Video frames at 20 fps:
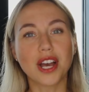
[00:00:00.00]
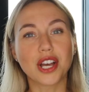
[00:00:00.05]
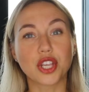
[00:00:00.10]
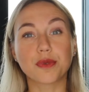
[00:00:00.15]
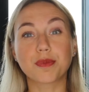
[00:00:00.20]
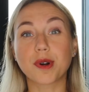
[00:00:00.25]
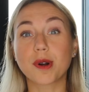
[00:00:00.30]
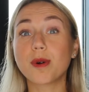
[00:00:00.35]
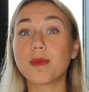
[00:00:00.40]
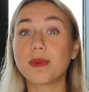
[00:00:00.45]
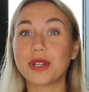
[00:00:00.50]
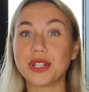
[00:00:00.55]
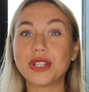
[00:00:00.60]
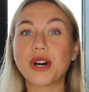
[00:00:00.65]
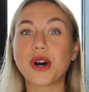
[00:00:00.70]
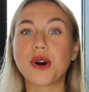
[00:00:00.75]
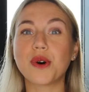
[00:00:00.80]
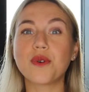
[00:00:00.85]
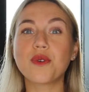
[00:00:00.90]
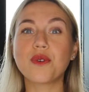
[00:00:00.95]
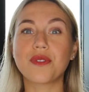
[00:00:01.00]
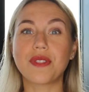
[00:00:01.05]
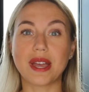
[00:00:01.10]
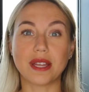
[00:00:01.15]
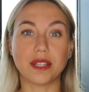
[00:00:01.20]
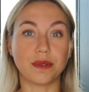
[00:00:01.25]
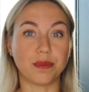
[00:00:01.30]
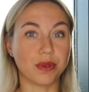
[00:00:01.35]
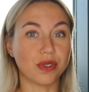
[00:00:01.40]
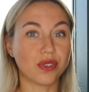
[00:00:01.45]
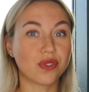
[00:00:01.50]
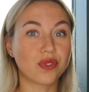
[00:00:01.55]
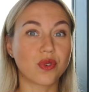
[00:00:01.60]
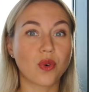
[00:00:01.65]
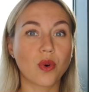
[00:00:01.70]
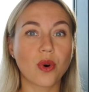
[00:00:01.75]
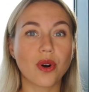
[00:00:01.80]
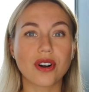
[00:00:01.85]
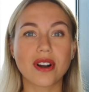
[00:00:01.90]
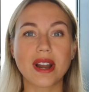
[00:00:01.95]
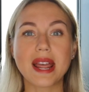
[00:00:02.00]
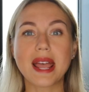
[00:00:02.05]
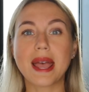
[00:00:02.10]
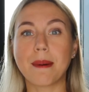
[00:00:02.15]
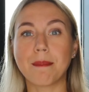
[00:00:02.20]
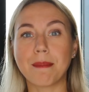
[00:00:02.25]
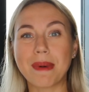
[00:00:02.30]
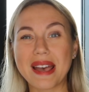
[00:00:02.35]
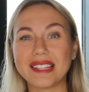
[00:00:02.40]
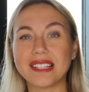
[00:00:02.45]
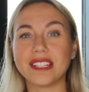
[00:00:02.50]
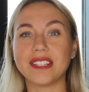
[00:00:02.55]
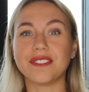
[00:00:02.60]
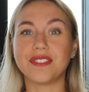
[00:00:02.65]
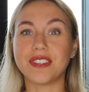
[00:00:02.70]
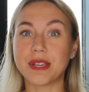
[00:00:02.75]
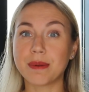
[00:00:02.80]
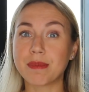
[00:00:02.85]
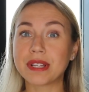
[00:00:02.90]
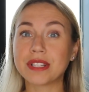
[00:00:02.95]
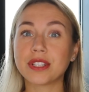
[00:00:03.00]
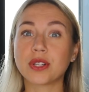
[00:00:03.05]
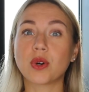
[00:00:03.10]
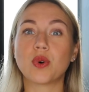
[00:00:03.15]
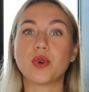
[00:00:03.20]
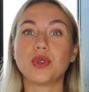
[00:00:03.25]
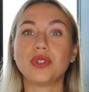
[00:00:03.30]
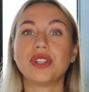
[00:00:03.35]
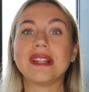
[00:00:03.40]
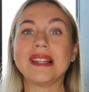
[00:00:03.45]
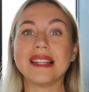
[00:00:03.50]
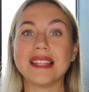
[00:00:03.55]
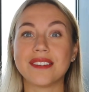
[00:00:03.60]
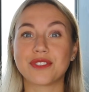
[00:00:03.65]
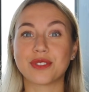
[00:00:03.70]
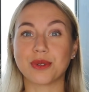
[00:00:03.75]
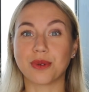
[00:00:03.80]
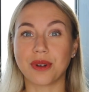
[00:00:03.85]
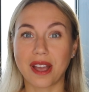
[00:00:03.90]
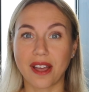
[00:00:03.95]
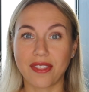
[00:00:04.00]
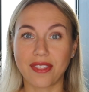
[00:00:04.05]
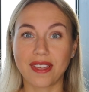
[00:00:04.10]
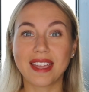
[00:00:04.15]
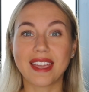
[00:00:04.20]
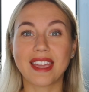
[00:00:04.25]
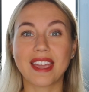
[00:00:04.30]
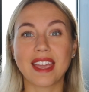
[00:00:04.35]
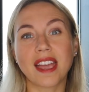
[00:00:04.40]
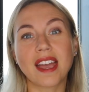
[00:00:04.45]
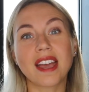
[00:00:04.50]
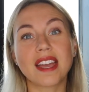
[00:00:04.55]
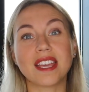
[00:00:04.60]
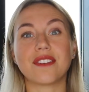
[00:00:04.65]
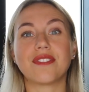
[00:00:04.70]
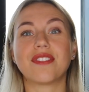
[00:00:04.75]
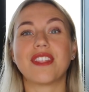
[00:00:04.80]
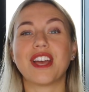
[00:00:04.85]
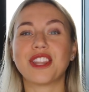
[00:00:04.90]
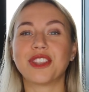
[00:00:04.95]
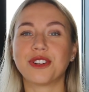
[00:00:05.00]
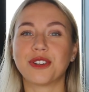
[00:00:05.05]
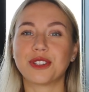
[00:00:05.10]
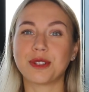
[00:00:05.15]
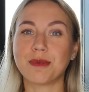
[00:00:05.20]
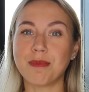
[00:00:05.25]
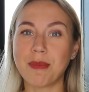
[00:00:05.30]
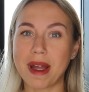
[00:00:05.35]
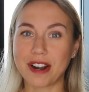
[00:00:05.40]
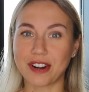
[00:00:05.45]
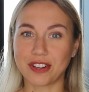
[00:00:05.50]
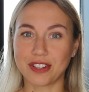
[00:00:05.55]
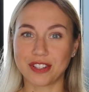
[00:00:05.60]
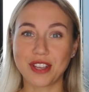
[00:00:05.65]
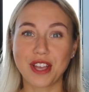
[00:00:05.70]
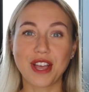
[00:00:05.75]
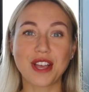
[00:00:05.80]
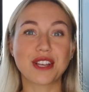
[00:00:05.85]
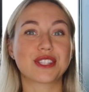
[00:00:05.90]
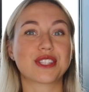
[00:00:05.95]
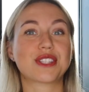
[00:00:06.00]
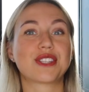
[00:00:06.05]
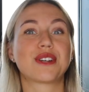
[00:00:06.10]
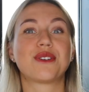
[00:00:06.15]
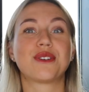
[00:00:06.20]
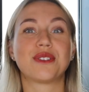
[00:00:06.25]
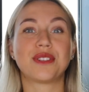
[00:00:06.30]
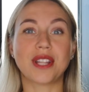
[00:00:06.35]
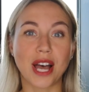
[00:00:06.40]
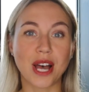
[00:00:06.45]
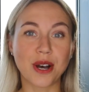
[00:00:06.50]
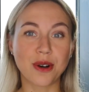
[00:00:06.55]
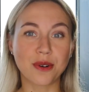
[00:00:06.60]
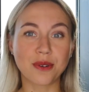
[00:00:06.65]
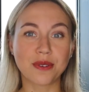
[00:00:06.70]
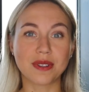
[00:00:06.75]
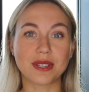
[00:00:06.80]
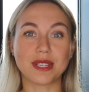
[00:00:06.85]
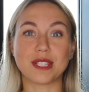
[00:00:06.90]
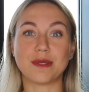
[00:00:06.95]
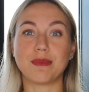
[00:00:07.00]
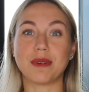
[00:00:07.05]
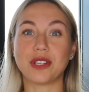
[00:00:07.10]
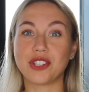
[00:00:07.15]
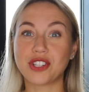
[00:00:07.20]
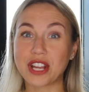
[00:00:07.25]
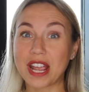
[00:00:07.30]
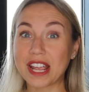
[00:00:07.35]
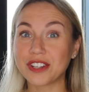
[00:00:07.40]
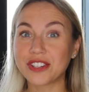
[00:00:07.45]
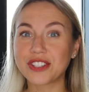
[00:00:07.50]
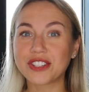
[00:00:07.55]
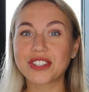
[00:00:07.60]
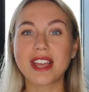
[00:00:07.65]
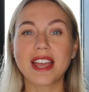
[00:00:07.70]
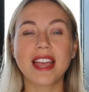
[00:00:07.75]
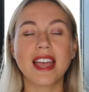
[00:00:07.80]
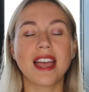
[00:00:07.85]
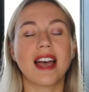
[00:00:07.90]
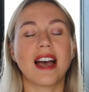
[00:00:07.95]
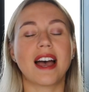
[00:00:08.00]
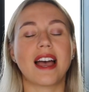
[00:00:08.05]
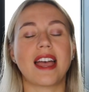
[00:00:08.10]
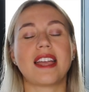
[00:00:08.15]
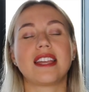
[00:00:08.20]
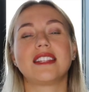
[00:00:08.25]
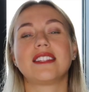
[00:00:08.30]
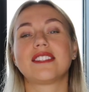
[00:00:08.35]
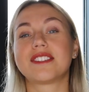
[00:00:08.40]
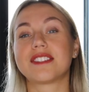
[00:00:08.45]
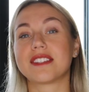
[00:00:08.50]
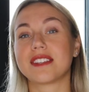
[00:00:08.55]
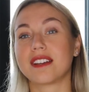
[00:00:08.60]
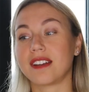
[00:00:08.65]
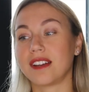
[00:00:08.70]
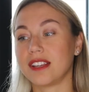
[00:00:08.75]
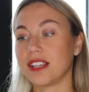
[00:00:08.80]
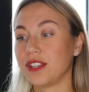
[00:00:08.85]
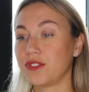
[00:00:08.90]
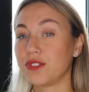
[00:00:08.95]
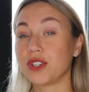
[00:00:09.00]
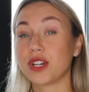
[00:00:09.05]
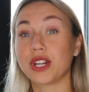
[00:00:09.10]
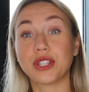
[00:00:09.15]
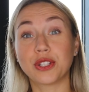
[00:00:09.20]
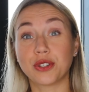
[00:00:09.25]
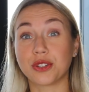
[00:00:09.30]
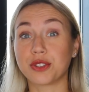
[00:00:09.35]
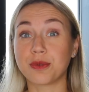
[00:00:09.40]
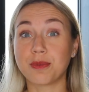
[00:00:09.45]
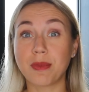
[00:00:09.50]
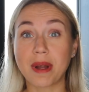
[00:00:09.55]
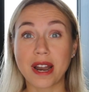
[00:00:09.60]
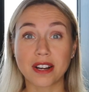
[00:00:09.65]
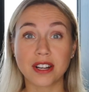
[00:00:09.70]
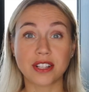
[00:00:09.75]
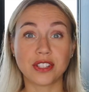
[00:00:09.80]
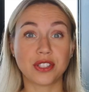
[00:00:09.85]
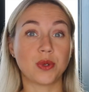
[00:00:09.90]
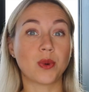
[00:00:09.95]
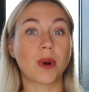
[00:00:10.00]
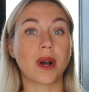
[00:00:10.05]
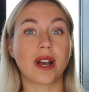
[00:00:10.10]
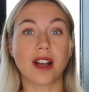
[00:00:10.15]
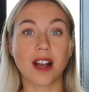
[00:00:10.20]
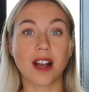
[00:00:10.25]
You probably know that before, men and women couldn't live together here if they are not married. So now it's been changed, and if you are not married, you are a